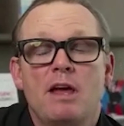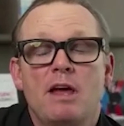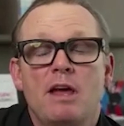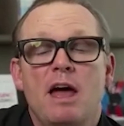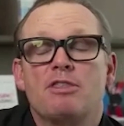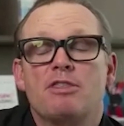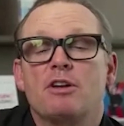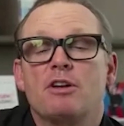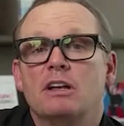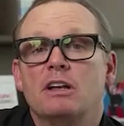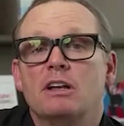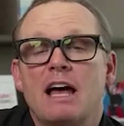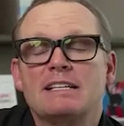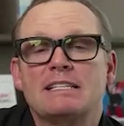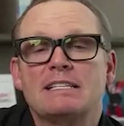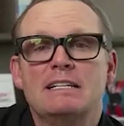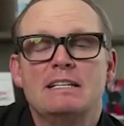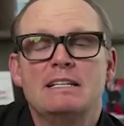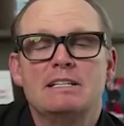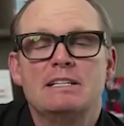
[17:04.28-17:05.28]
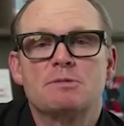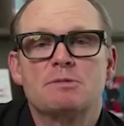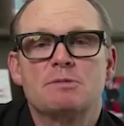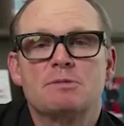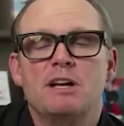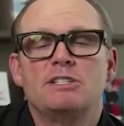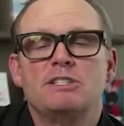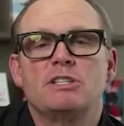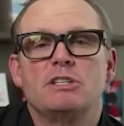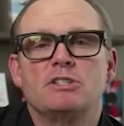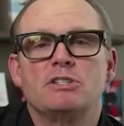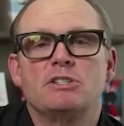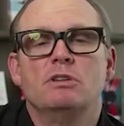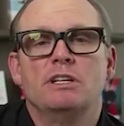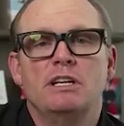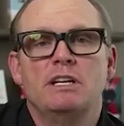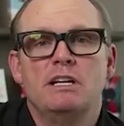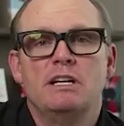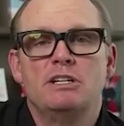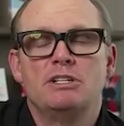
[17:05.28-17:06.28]
and, the, and the third lesson is price
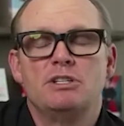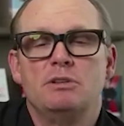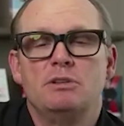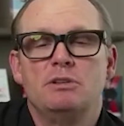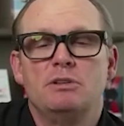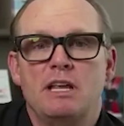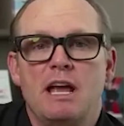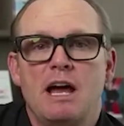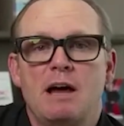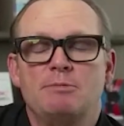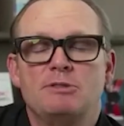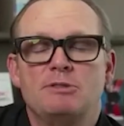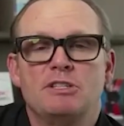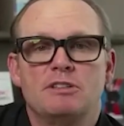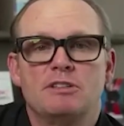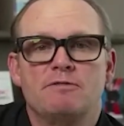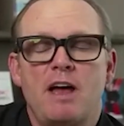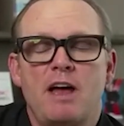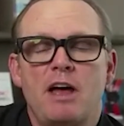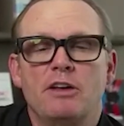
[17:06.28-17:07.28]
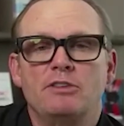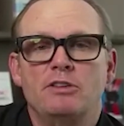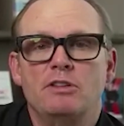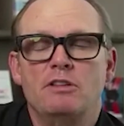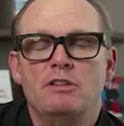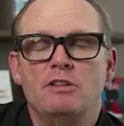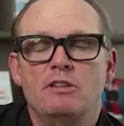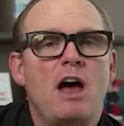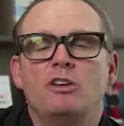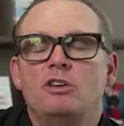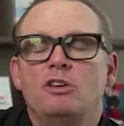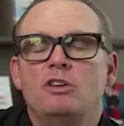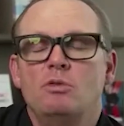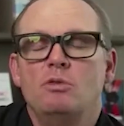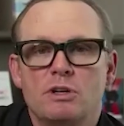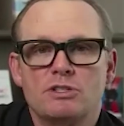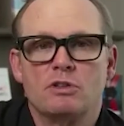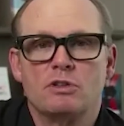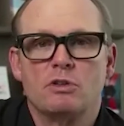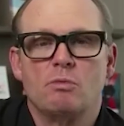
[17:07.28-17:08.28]
is only an issue in the absence of value the
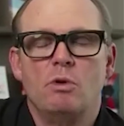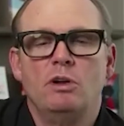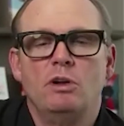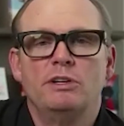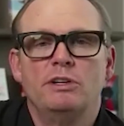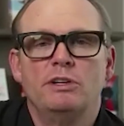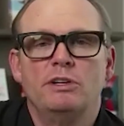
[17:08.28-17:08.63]
value wasn't the